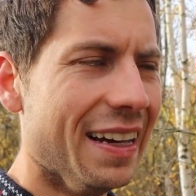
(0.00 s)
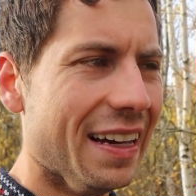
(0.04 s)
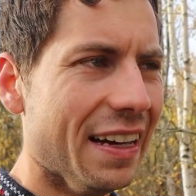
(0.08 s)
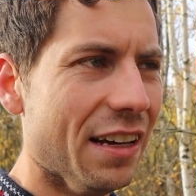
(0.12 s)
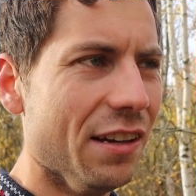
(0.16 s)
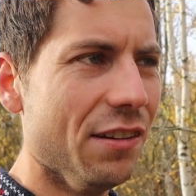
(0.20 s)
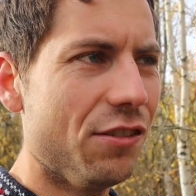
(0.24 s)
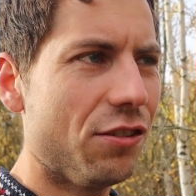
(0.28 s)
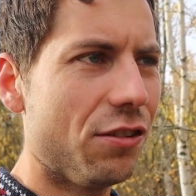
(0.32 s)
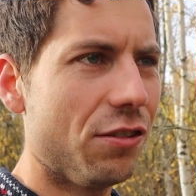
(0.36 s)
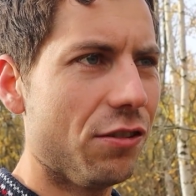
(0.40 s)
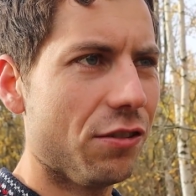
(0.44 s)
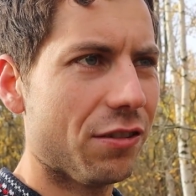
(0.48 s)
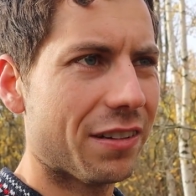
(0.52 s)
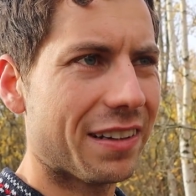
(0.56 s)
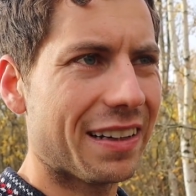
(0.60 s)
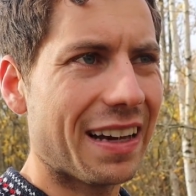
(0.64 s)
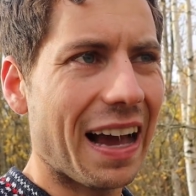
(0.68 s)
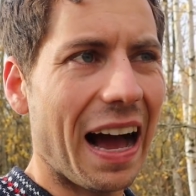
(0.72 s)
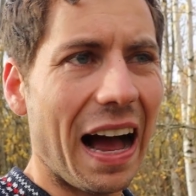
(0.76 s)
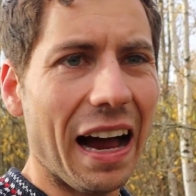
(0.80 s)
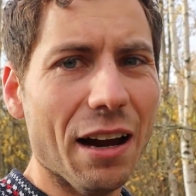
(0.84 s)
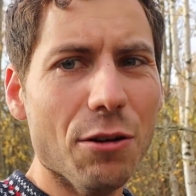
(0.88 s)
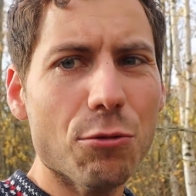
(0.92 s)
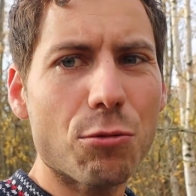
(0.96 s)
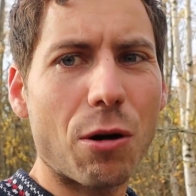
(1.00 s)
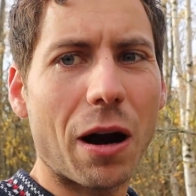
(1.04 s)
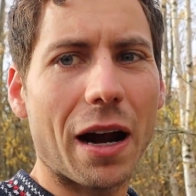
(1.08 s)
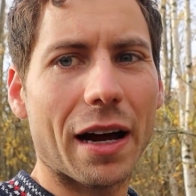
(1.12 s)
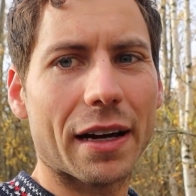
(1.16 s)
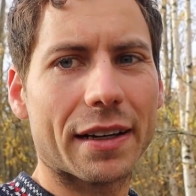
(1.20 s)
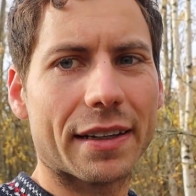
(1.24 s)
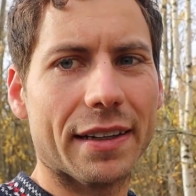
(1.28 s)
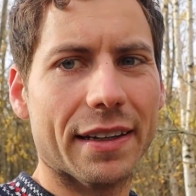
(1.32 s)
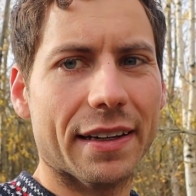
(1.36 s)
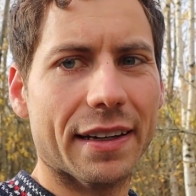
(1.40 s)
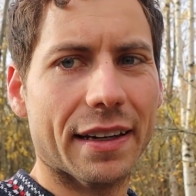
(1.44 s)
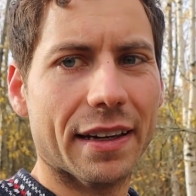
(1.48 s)
it's
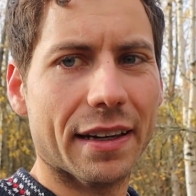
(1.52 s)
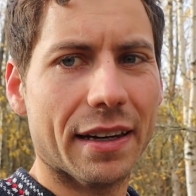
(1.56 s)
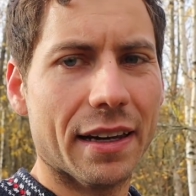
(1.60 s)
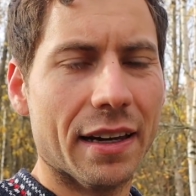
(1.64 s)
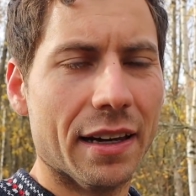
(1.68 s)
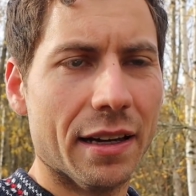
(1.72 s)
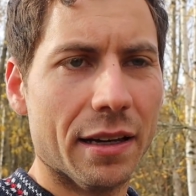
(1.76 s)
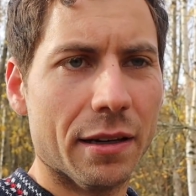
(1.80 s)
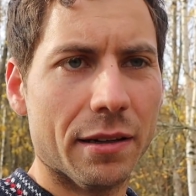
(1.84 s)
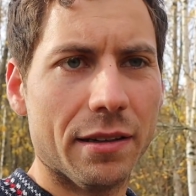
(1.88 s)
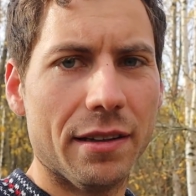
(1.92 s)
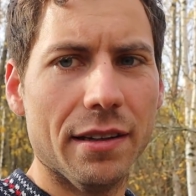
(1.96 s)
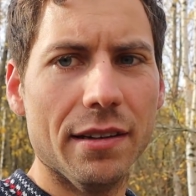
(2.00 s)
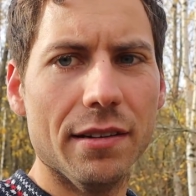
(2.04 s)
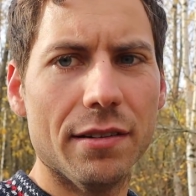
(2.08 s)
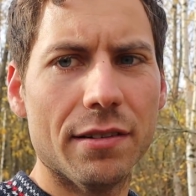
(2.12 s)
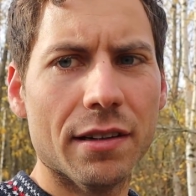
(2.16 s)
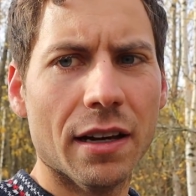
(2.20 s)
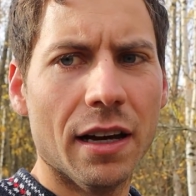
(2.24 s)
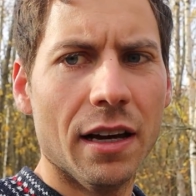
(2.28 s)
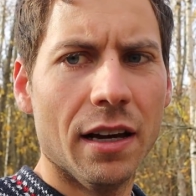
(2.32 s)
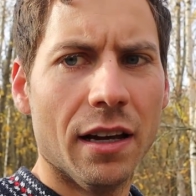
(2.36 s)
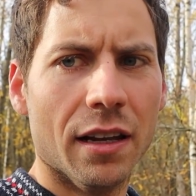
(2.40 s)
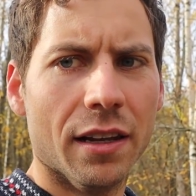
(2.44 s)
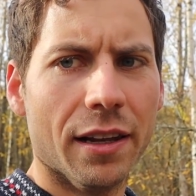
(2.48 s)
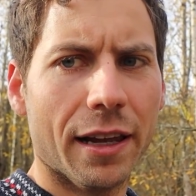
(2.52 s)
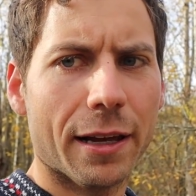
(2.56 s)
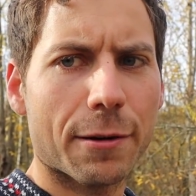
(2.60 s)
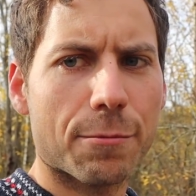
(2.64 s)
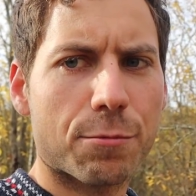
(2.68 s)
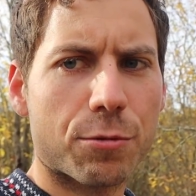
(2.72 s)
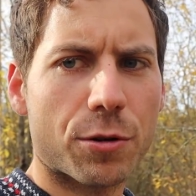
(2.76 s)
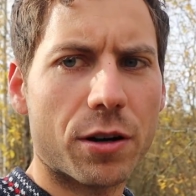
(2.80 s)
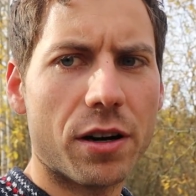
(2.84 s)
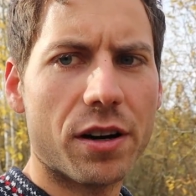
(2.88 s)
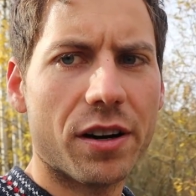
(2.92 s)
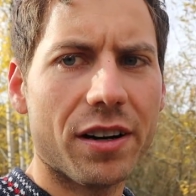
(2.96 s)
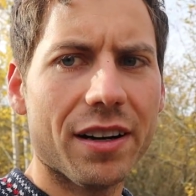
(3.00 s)
skyrocketed. These
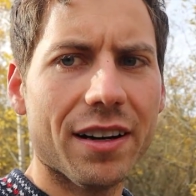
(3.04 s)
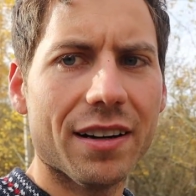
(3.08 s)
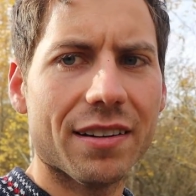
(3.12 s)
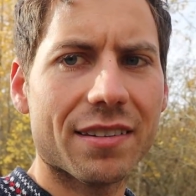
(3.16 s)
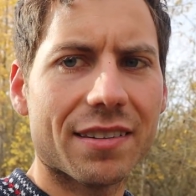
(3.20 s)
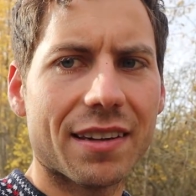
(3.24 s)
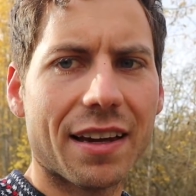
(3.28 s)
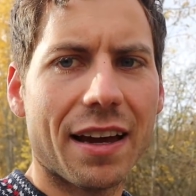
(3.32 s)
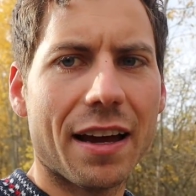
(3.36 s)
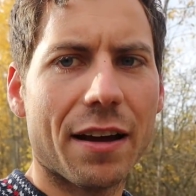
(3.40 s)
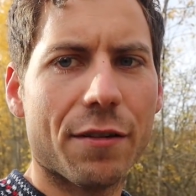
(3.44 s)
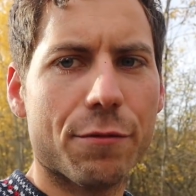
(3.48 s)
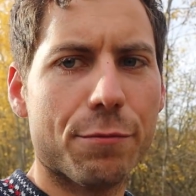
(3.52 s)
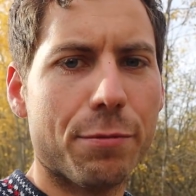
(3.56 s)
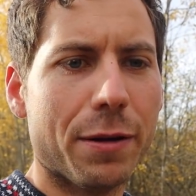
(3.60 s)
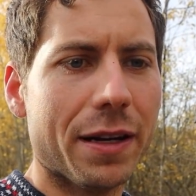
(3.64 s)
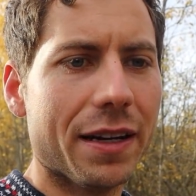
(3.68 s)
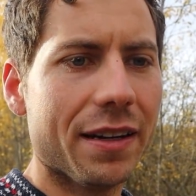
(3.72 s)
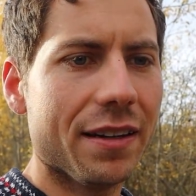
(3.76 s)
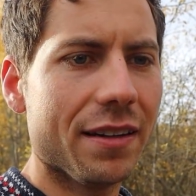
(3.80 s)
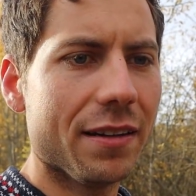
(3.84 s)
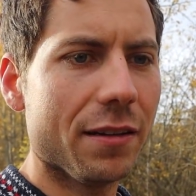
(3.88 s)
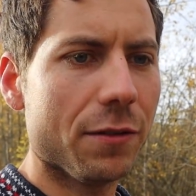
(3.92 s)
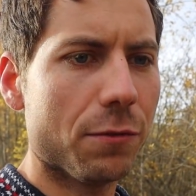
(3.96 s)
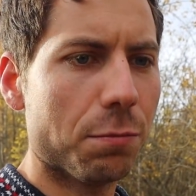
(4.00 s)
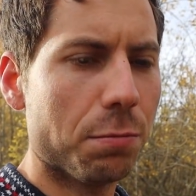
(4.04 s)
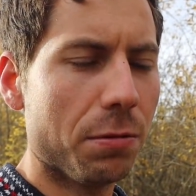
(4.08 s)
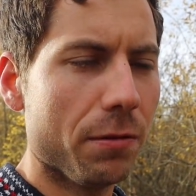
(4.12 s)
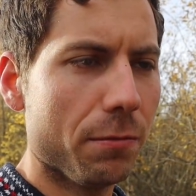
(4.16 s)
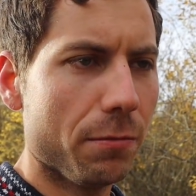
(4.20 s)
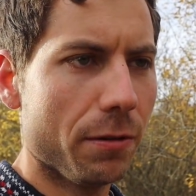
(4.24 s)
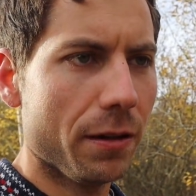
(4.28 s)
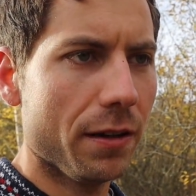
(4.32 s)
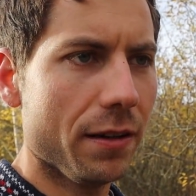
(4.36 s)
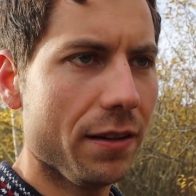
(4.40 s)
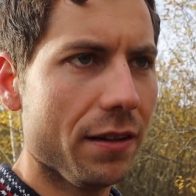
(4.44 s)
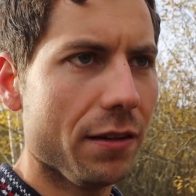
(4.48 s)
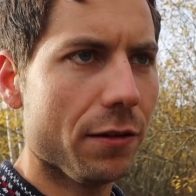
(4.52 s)
librarians that have been in
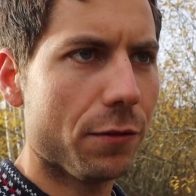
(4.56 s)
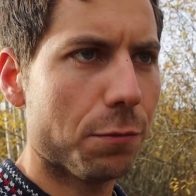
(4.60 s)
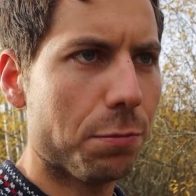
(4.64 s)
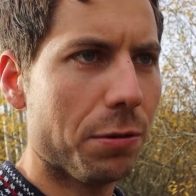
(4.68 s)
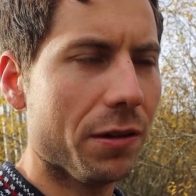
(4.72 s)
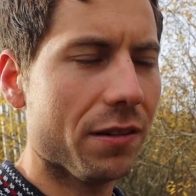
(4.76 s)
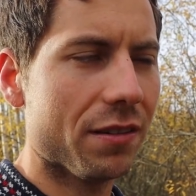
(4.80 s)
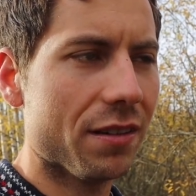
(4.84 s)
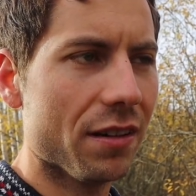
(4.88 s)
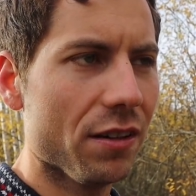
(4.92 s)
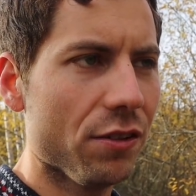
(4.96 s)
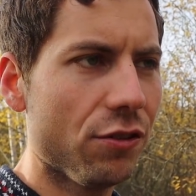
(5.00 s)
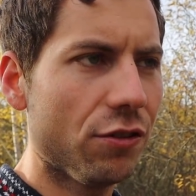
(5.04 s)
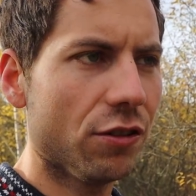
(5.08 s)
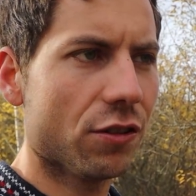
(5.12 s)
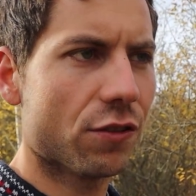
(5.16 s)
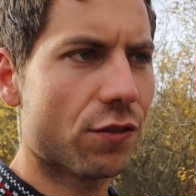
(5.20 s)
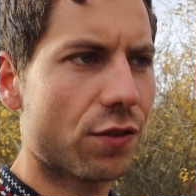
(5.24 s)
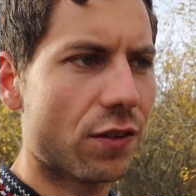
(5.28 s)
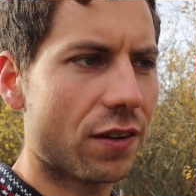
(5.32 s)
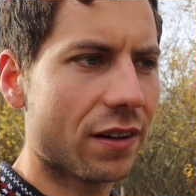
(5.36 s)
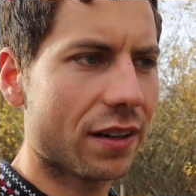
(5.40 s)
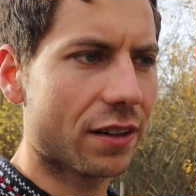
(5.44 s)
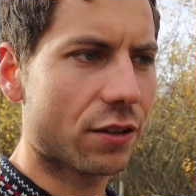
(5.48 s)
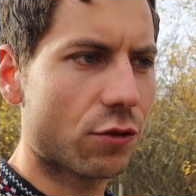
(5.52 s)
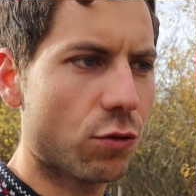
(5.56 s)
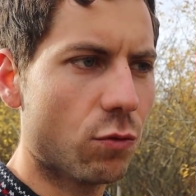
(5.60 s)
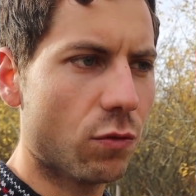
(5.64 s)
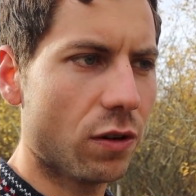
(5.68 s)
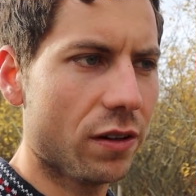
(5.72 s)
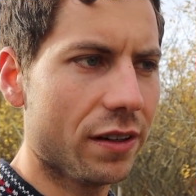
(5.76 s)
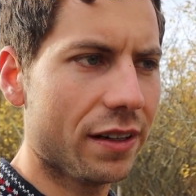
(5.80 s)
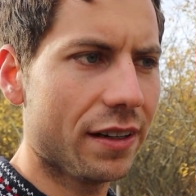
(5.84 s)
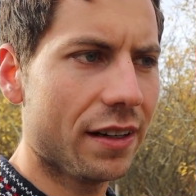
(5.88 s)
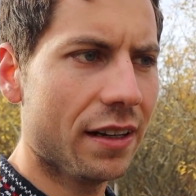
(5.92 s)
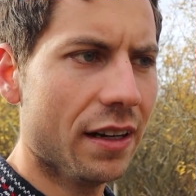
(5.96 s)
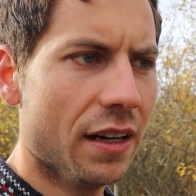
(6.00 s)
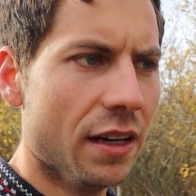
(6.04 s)
these positions for like
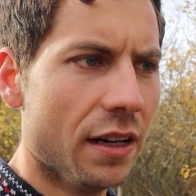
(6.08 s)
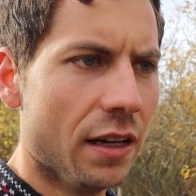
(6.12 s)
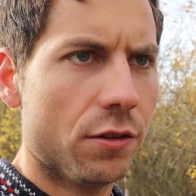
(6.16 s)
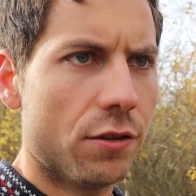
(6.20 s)
20,